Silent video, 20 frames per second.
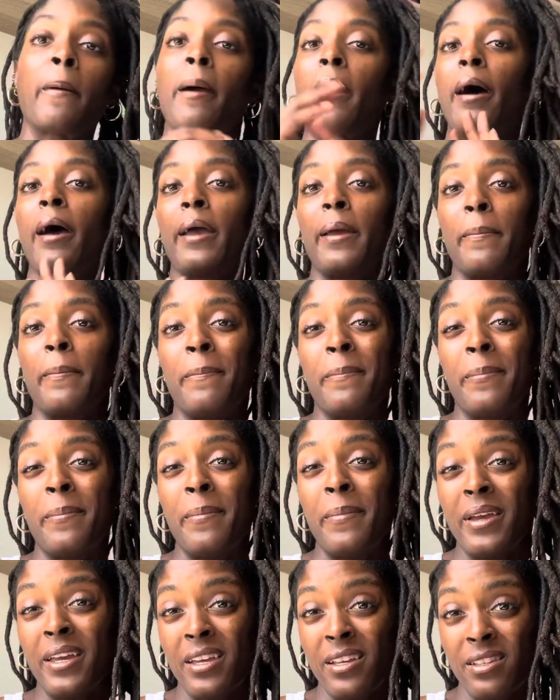a
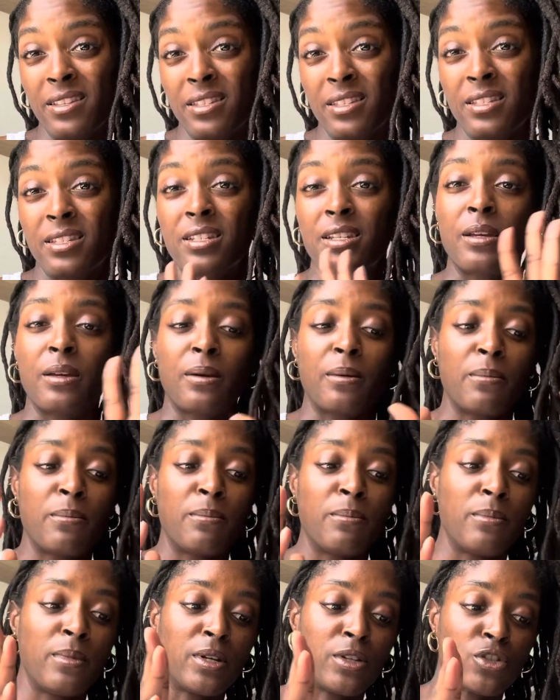missed
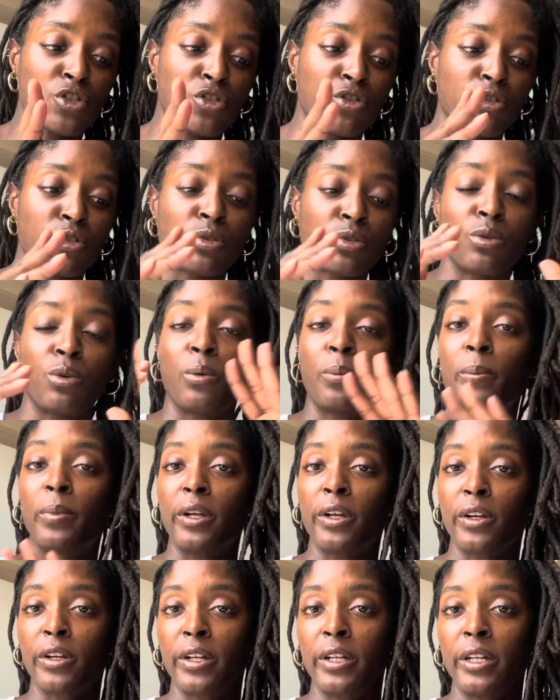menstrual
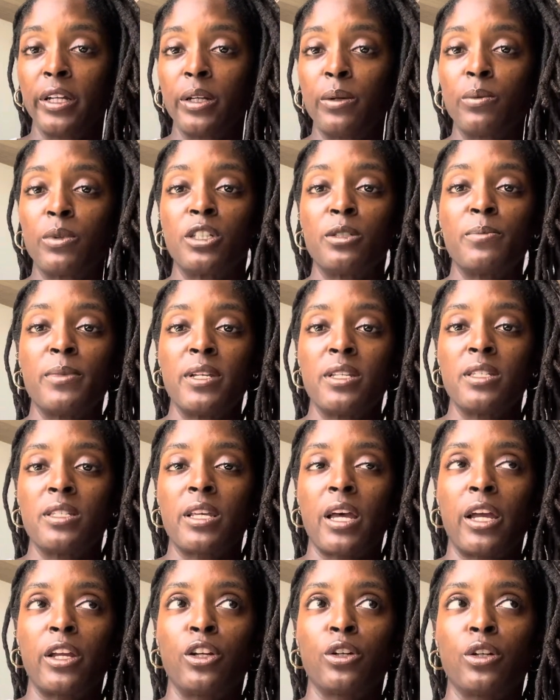period, which means
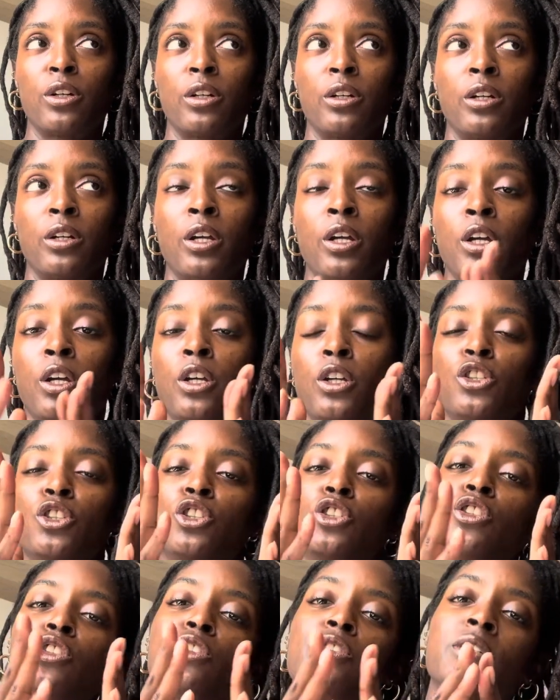that your
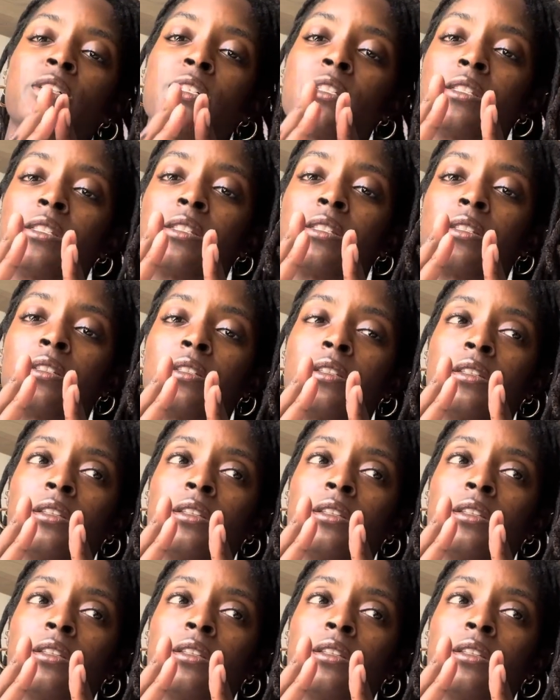uterus,